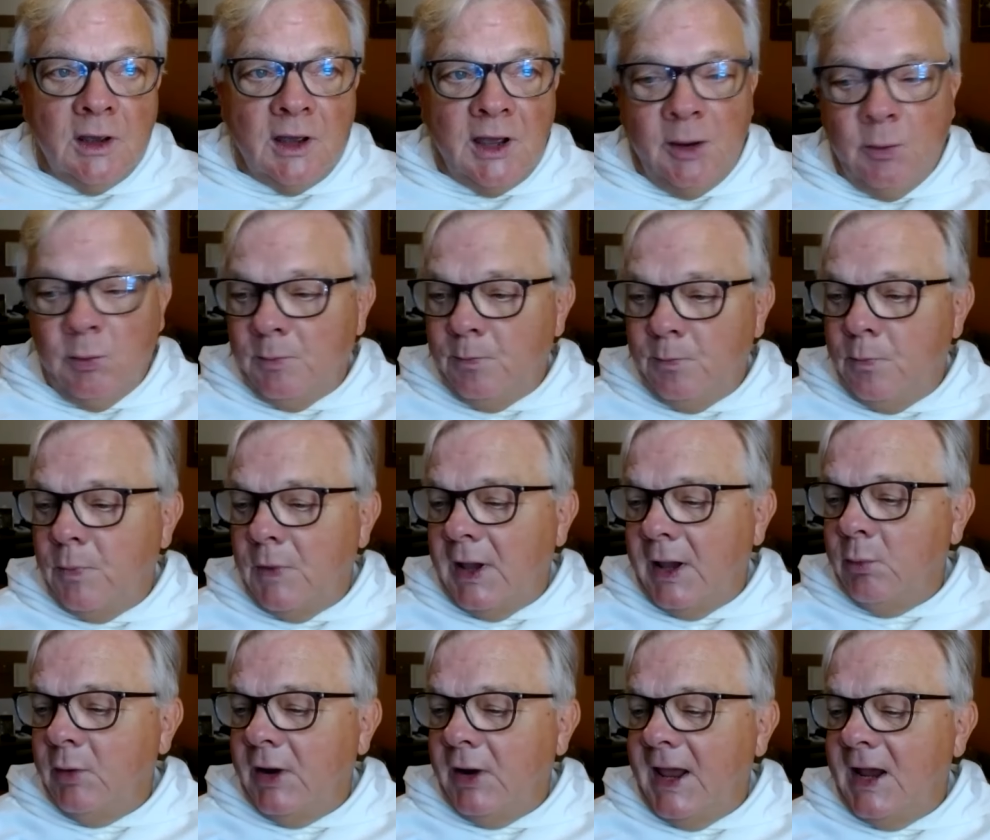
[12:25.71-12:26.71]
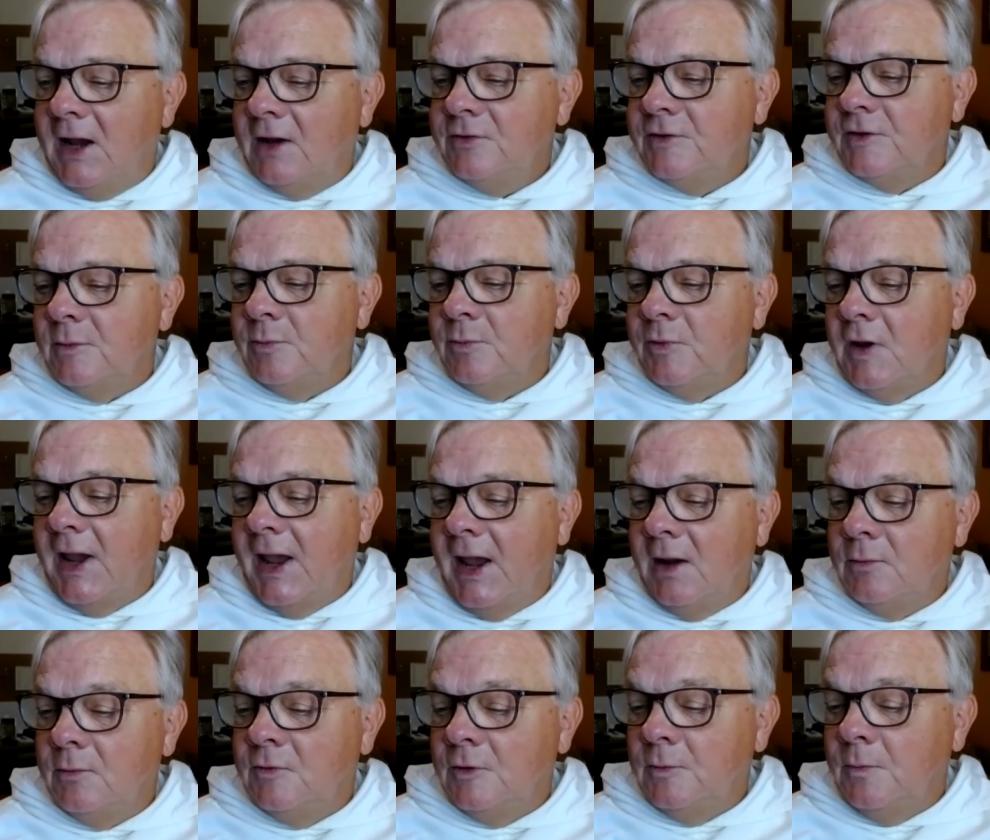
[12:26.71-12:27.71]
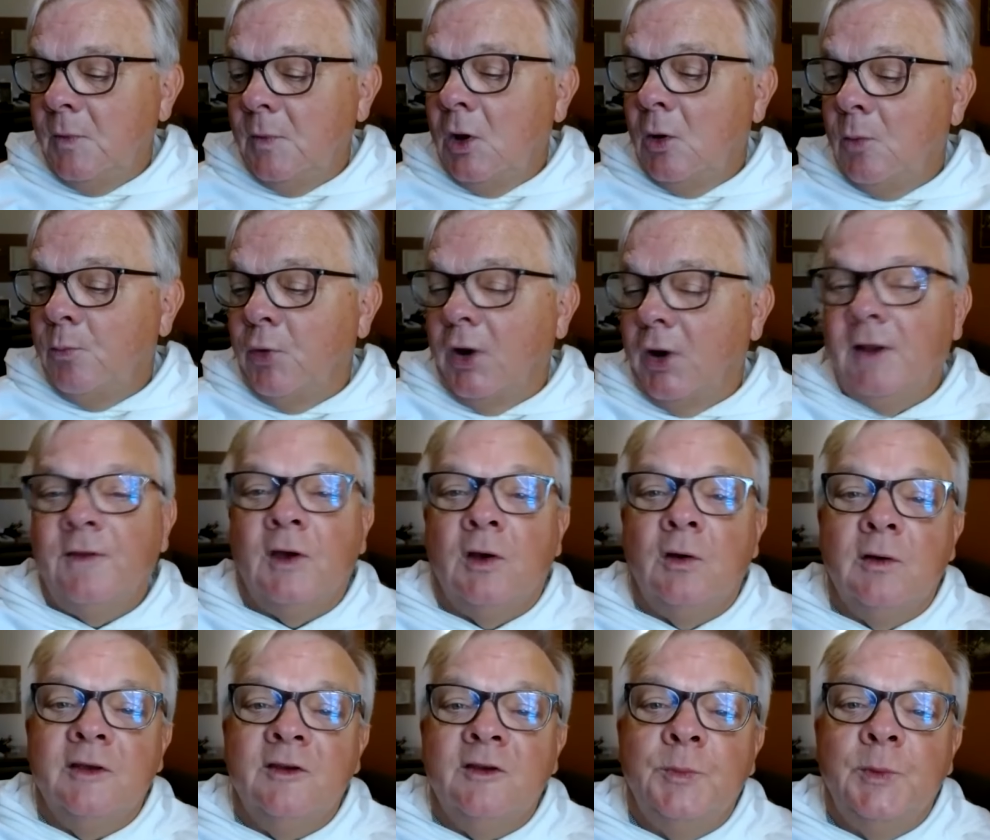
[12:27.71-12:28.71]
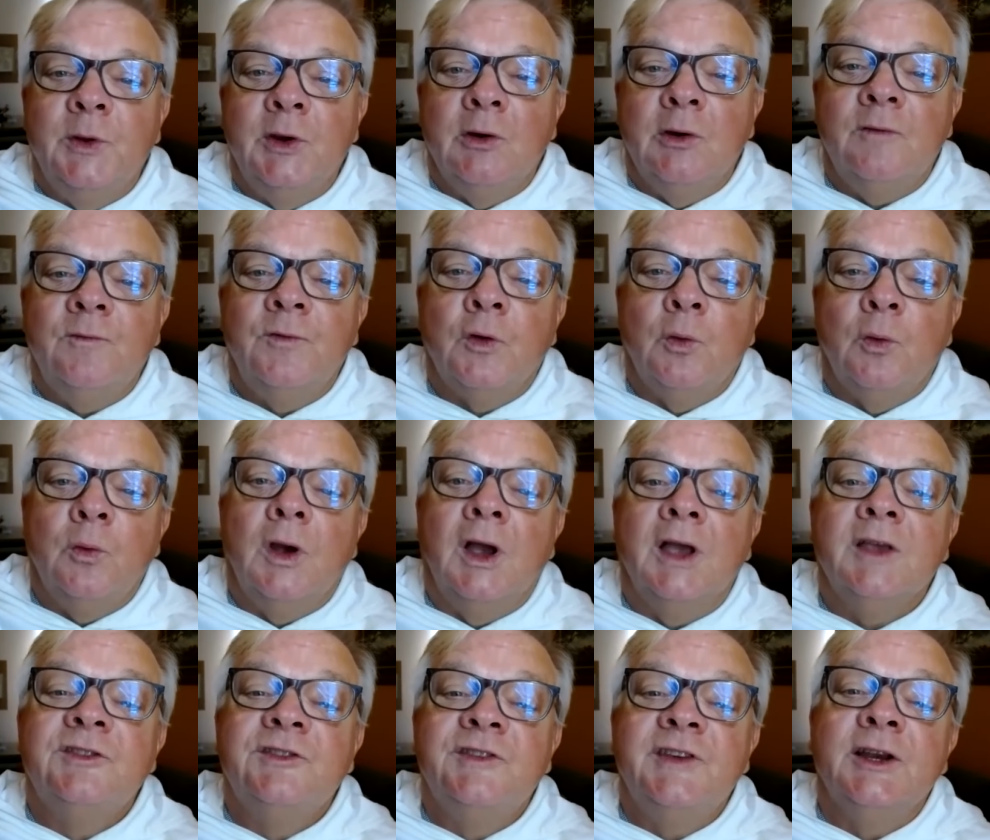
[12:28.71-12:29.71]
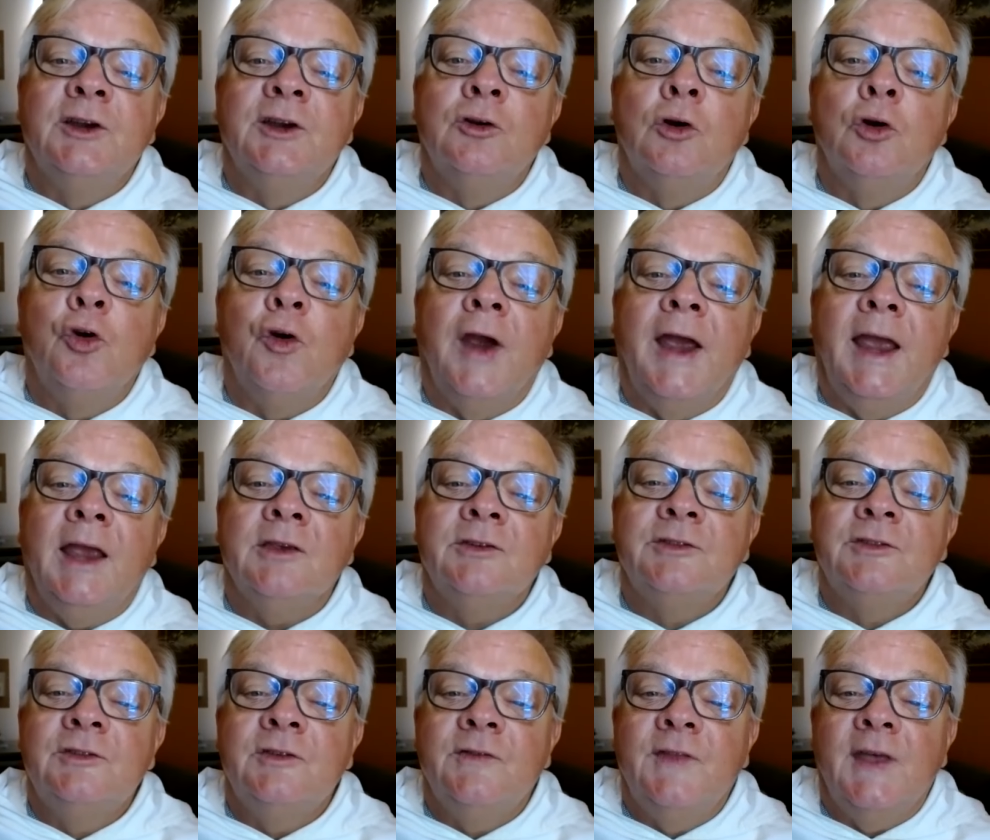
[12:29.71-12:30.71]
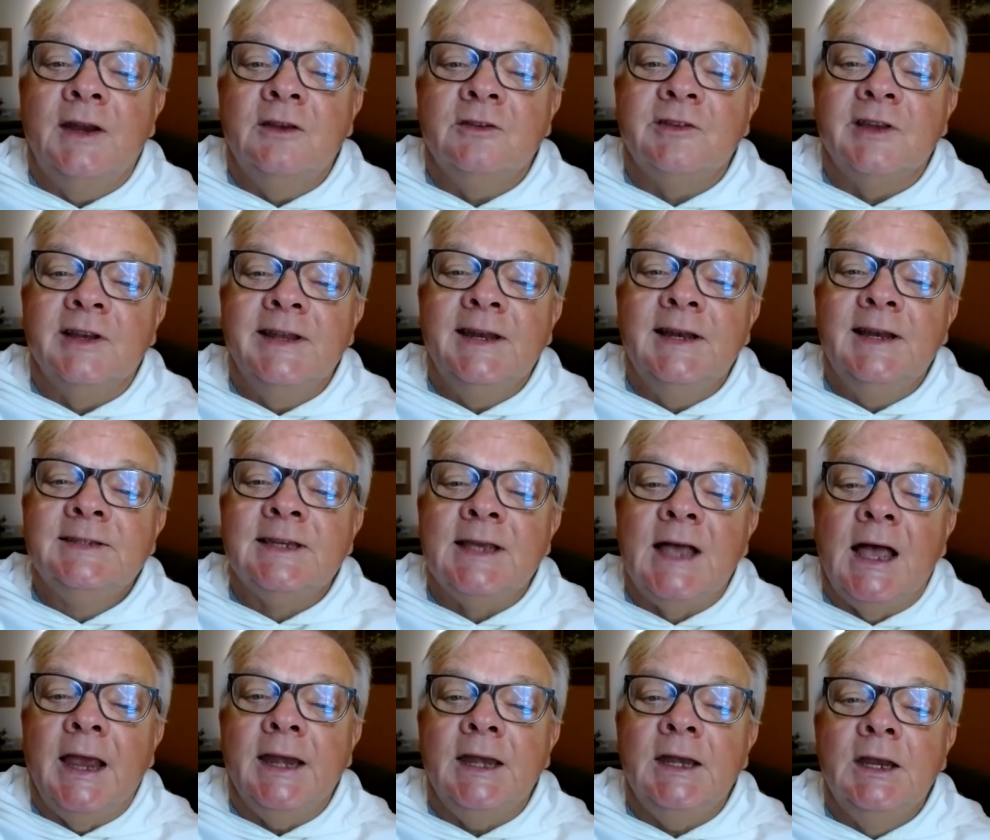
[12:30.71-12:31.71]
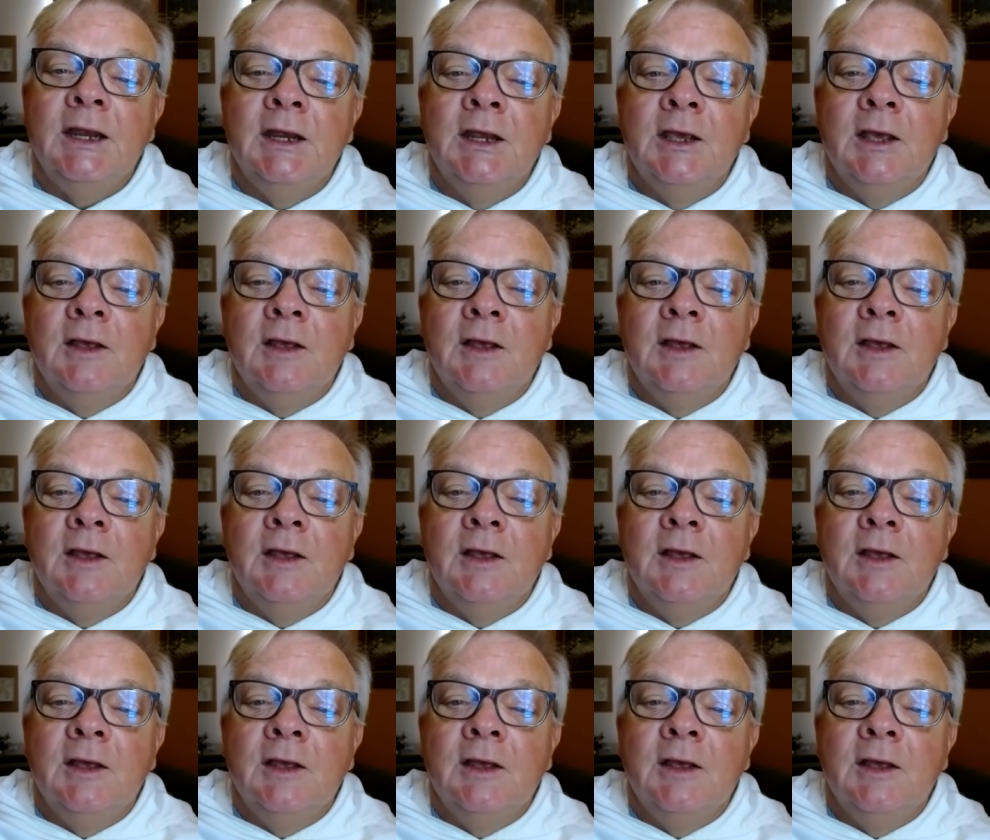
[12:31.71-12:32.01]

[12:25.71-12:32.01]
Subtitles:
I would ask them to pray to the Holy Spirit for a signal grace that is a little sign.